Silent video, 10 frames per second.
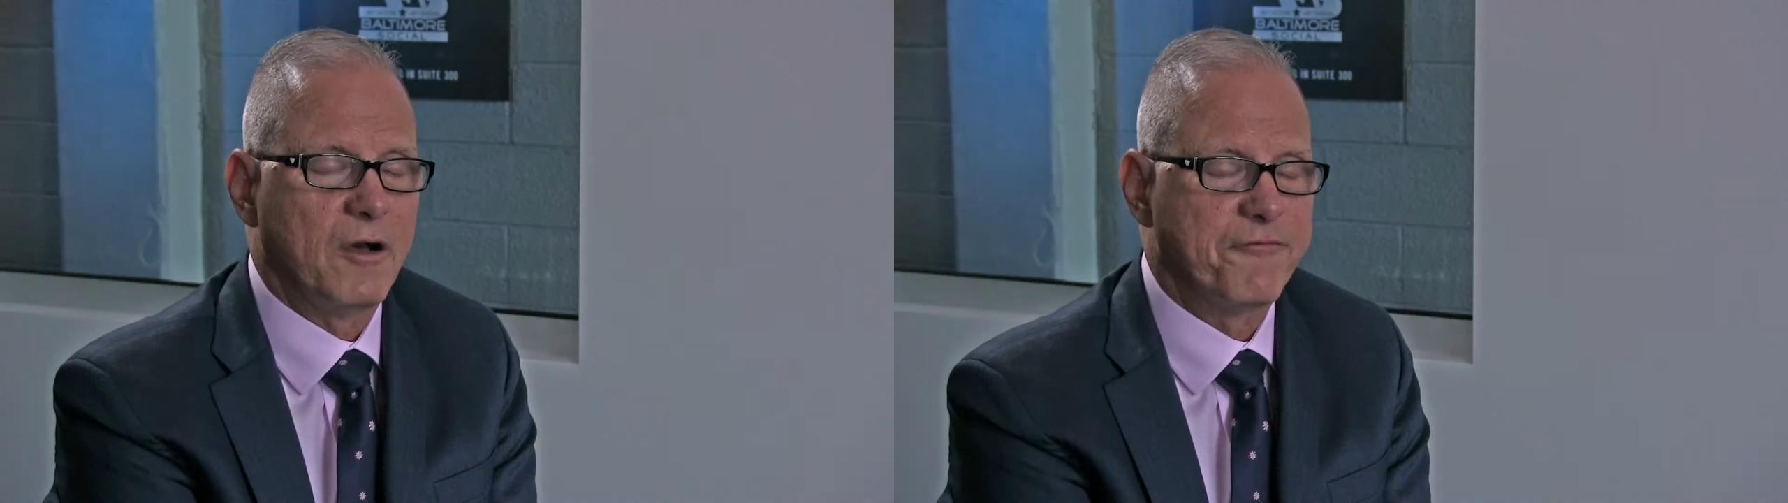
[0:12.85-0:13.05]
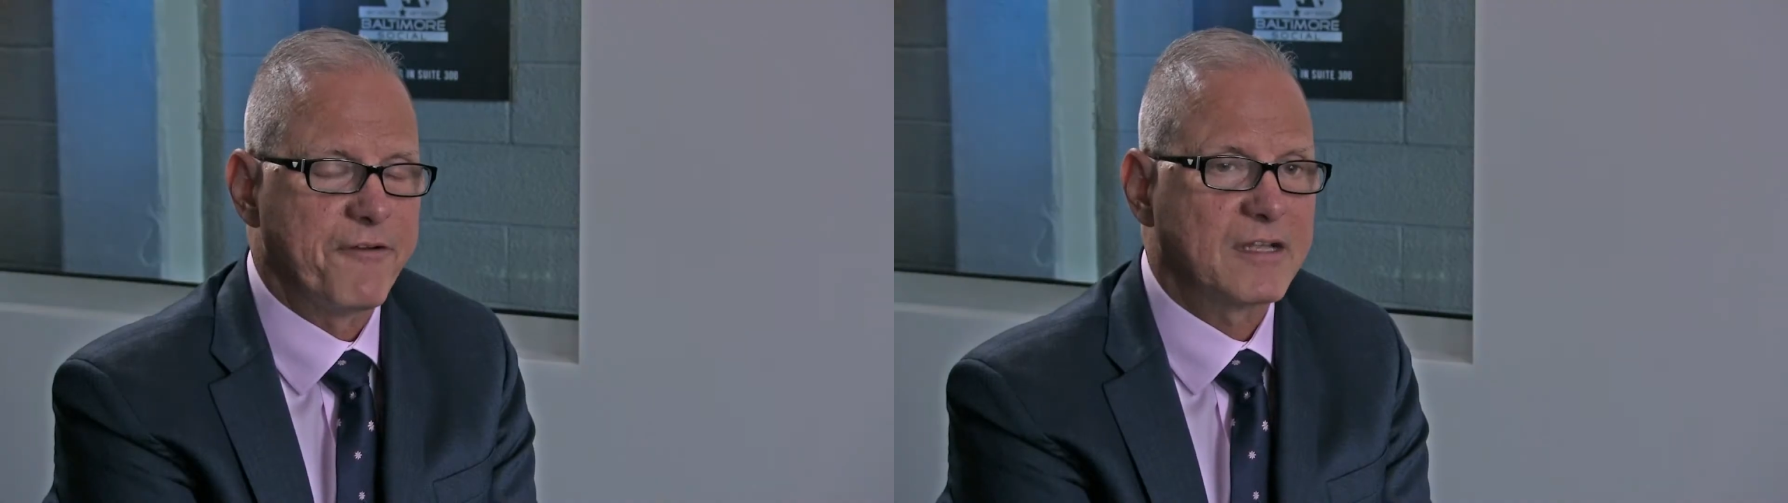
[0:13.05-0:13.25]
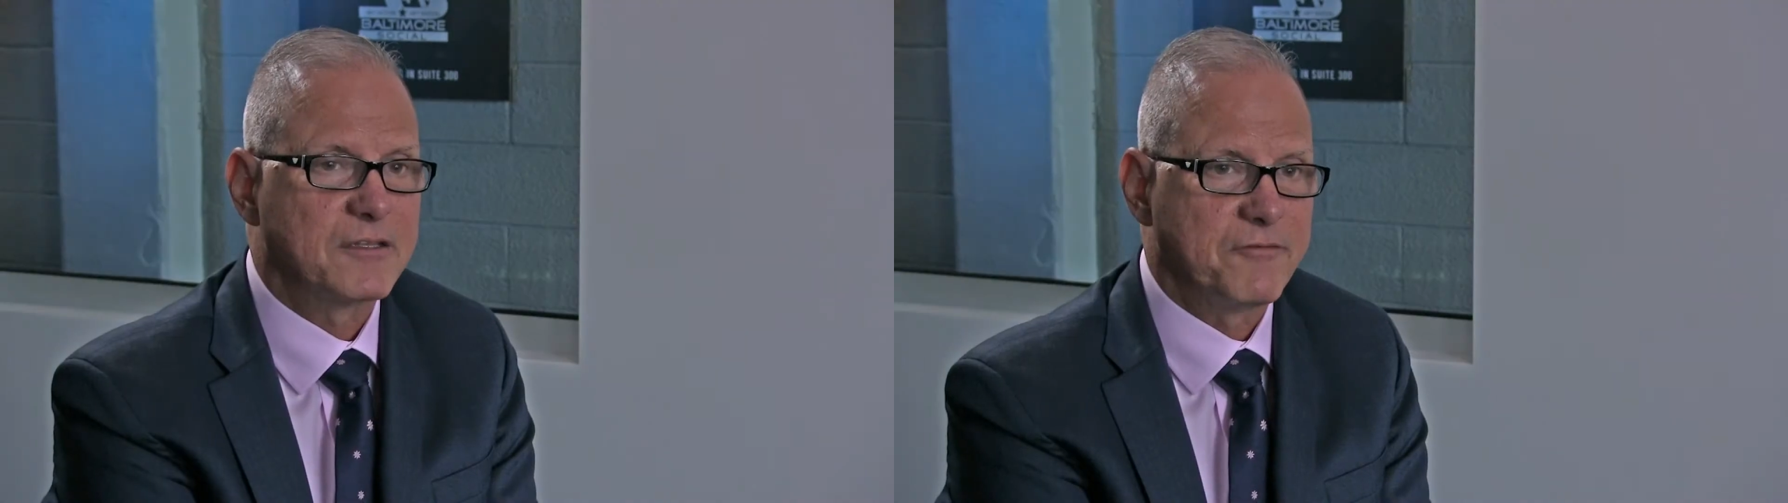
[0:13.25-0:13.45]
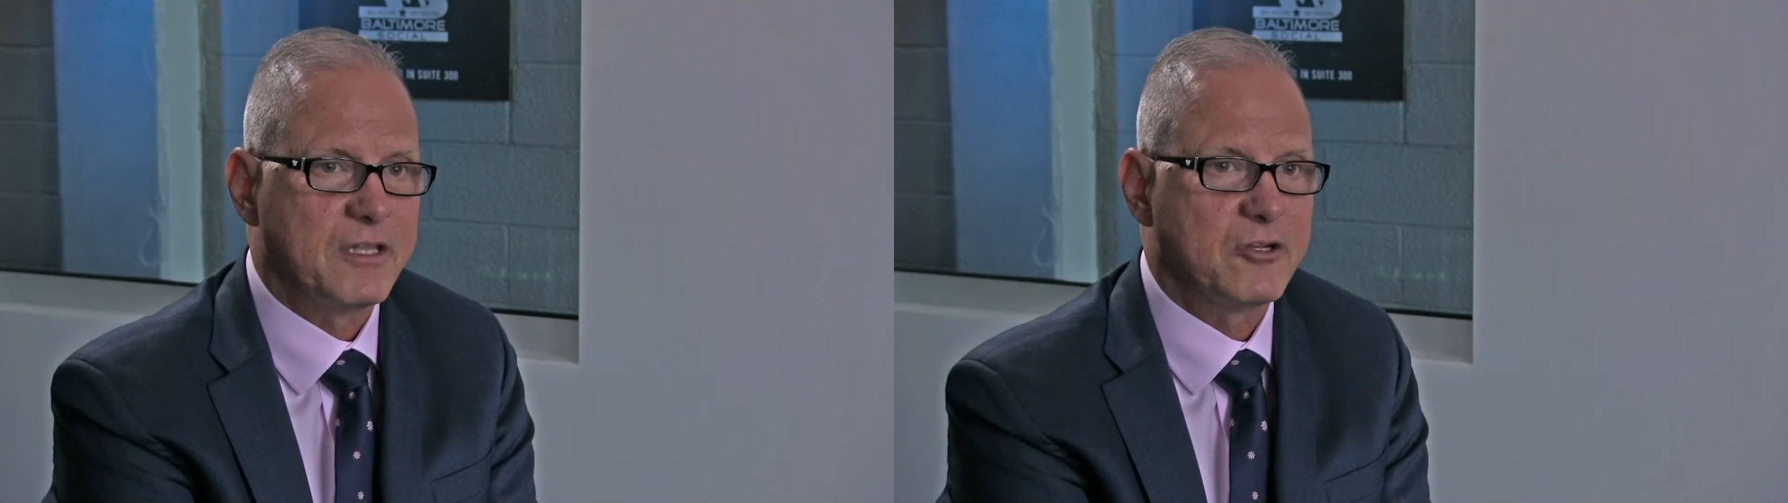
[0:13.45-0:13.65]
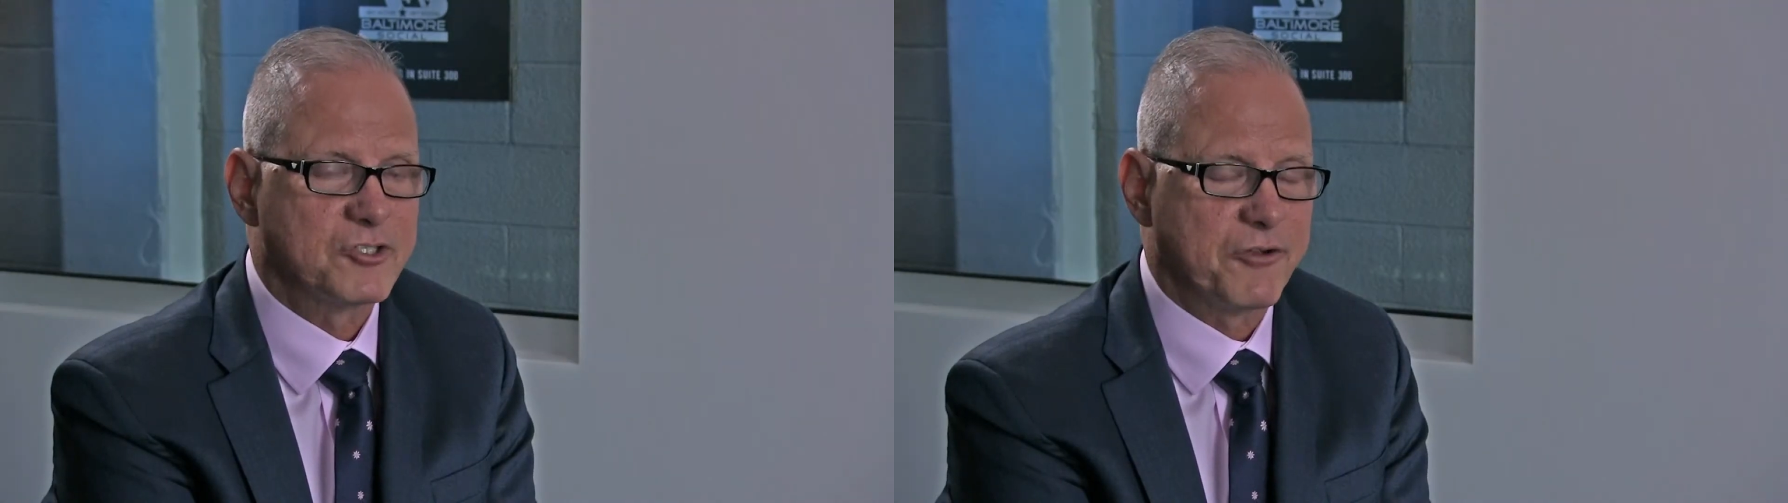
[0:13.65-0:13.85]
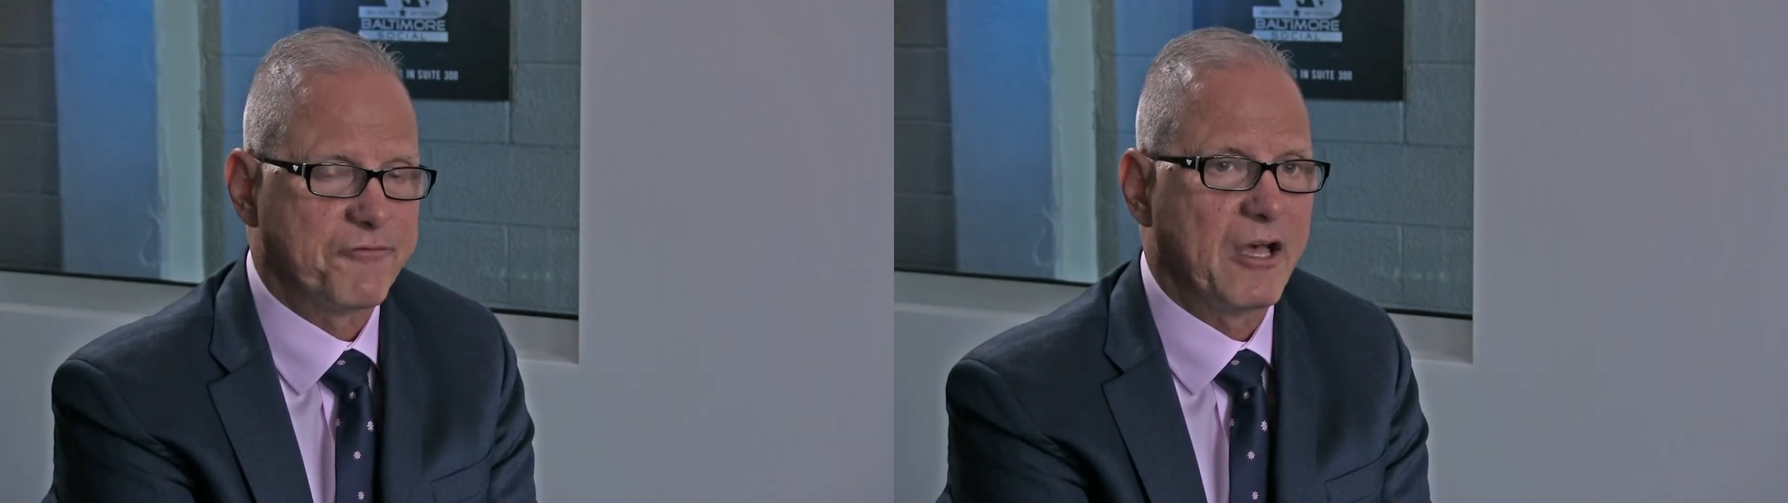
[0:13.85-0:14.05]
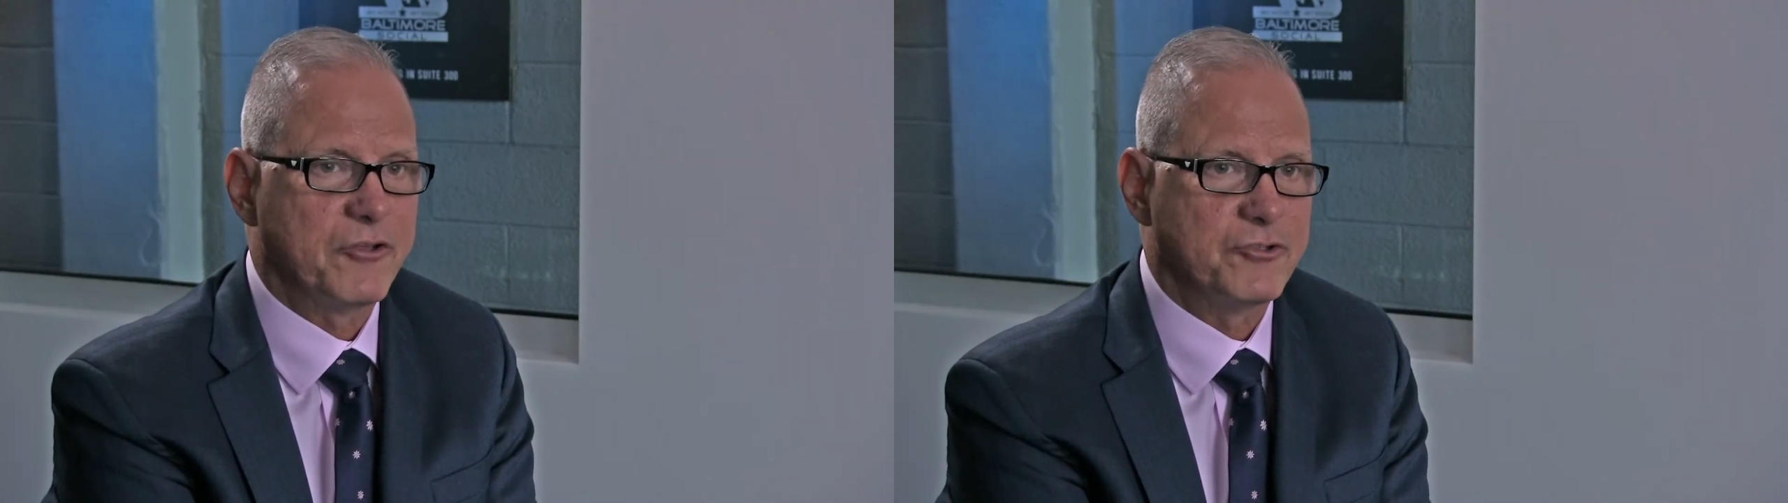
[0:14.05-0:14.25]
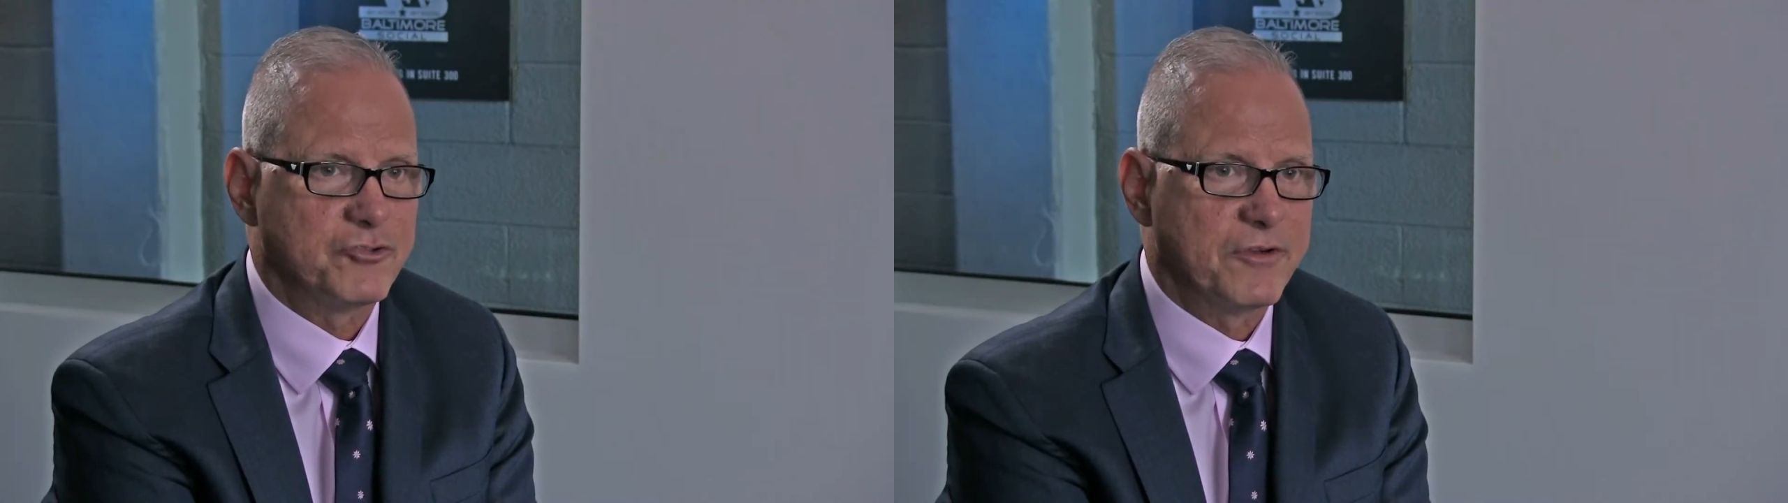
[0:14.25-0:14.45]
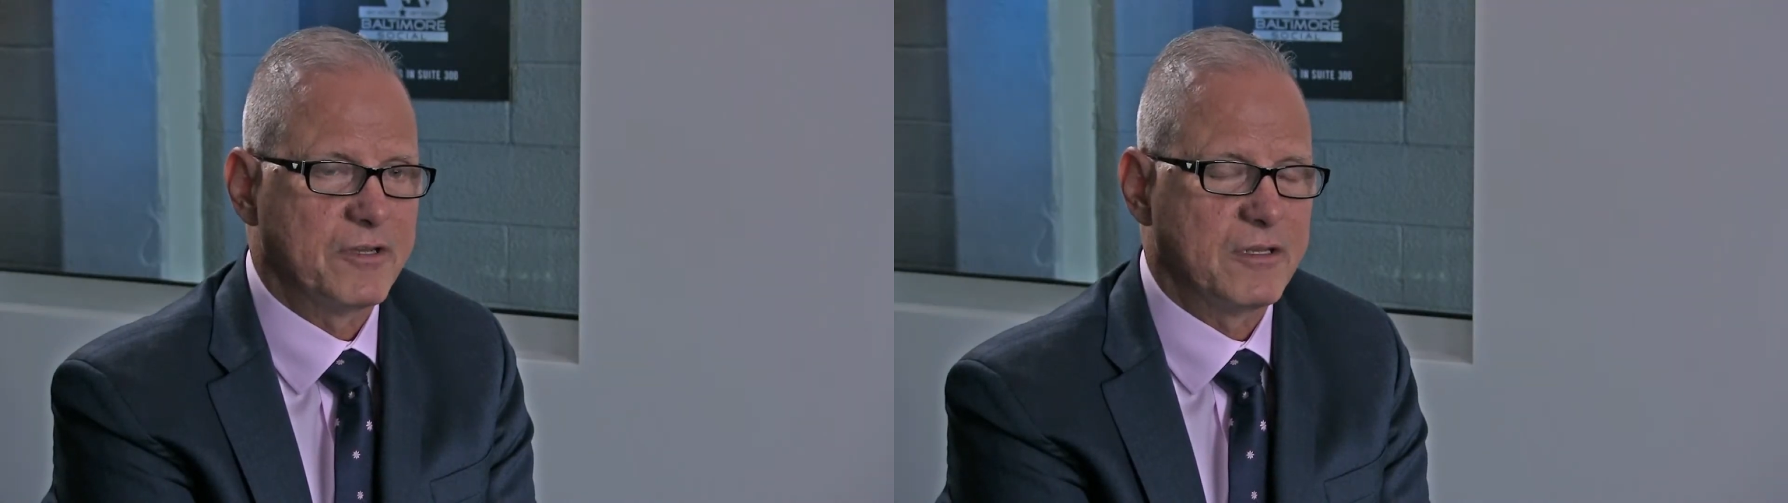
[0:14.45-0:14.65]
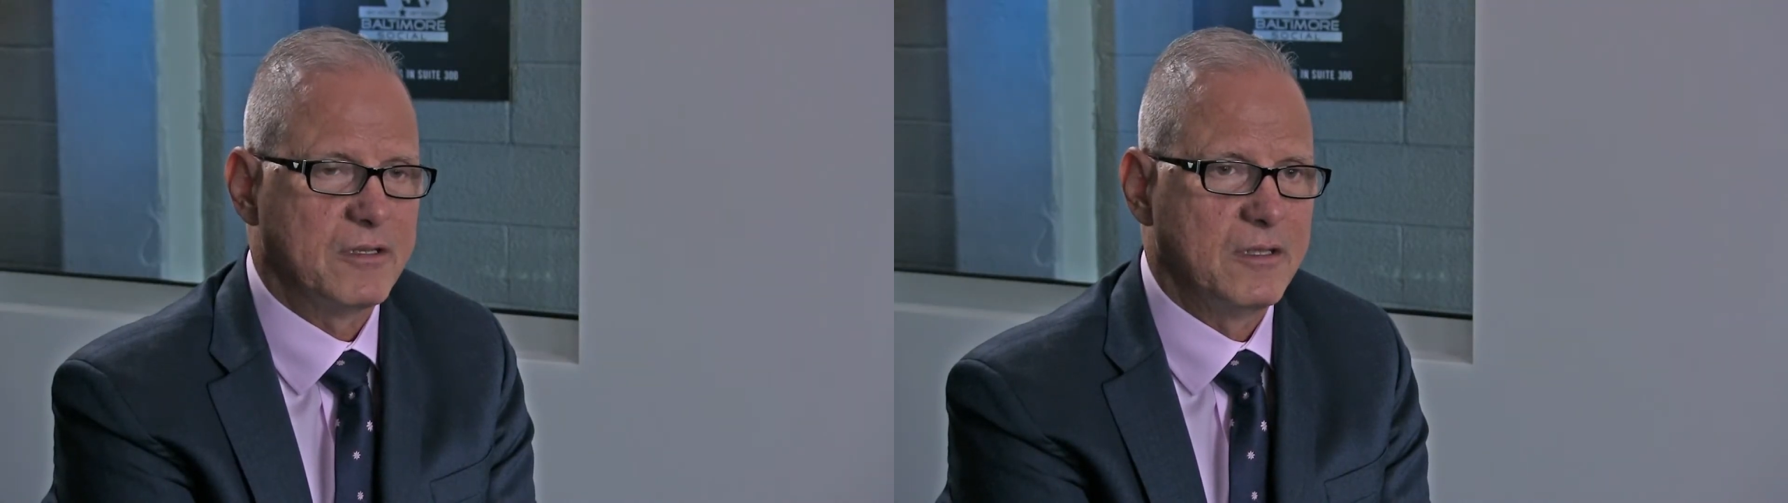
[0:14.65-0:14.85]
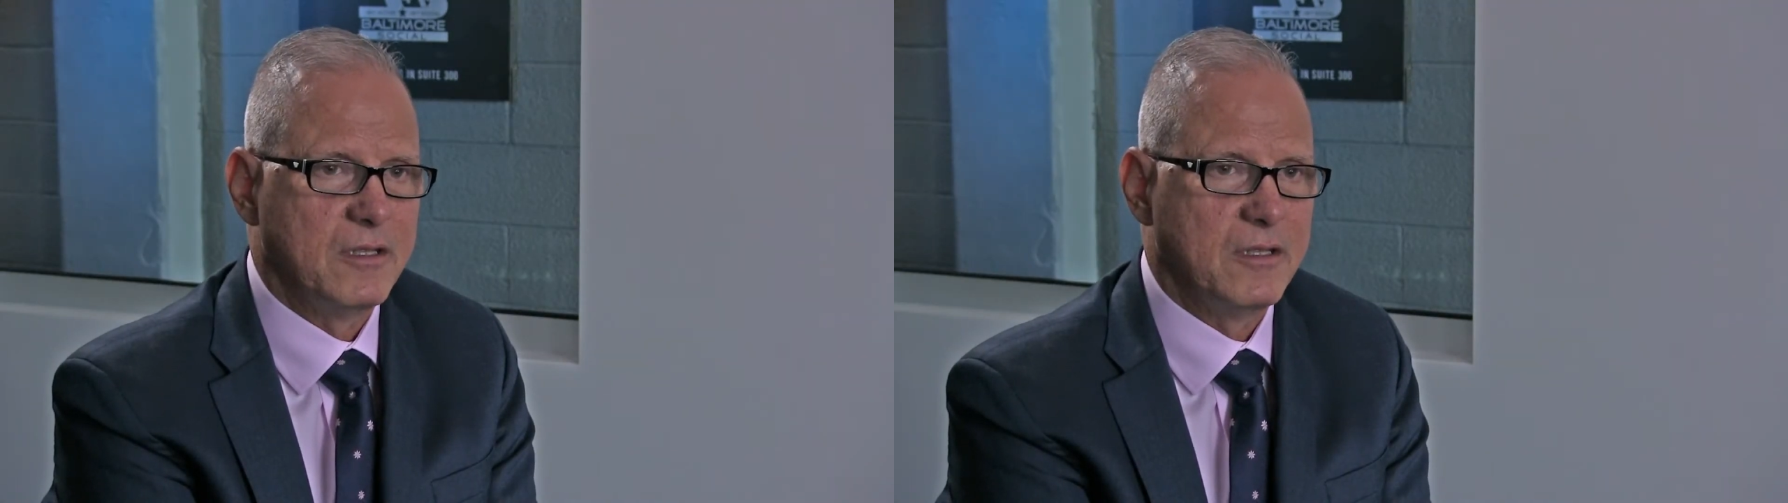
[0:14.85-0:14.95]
effective leaders are value-driven.